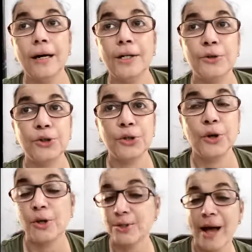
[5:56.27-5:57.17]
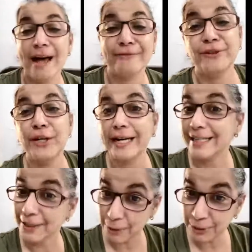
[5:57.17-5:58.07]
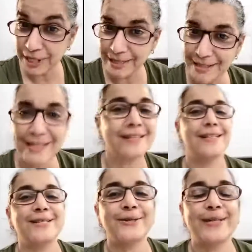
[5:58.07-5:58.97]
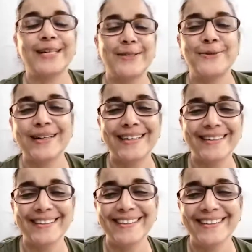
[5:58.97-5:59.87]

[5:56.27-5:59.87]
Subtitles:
You should also have great negotiating skills so that you can